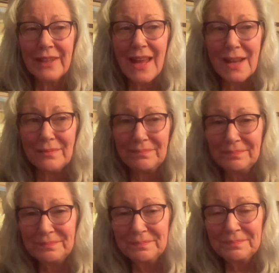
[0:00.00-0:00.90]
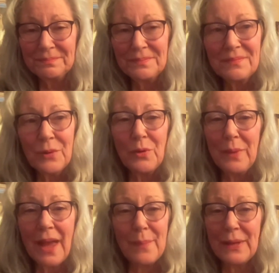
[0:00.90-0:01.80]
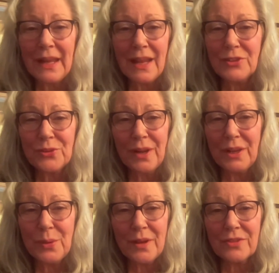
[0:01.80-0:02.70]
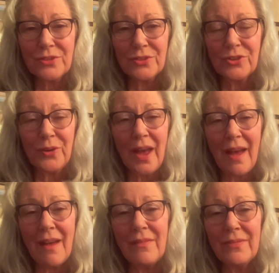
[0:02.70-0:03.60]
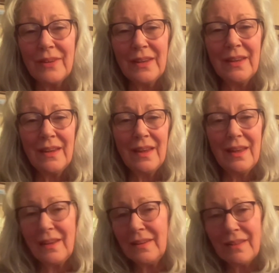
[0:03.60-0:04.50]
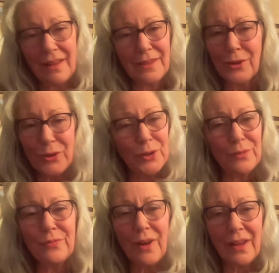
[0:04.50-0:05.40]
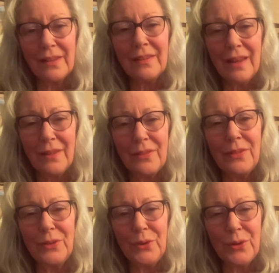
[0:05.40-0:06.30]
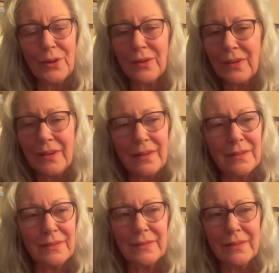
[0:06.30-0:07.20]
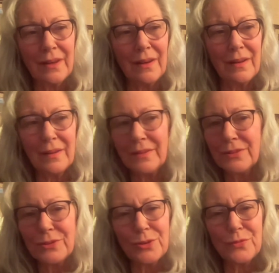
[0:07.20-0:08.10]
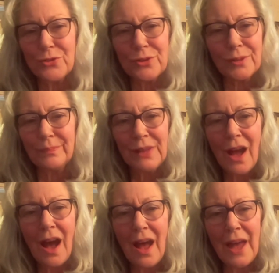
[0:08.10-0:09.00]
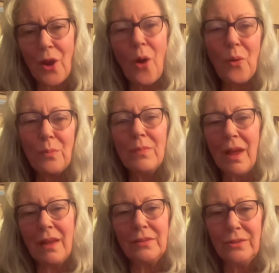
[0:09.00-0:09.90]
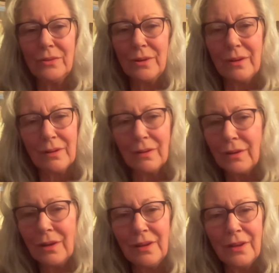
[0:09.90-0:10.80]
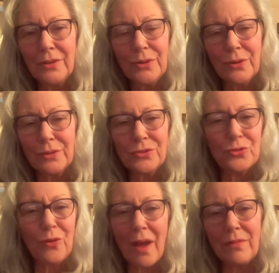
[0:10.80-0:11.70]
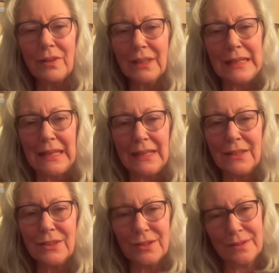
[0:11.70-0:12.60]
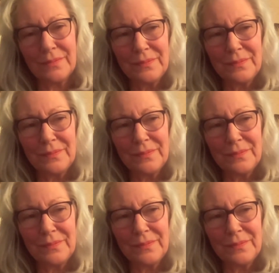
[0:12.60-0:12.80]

today. We'll be happy to answer any questions you have, and I think you're going to find that the nook is uh, serves your at home and your your traveling needs.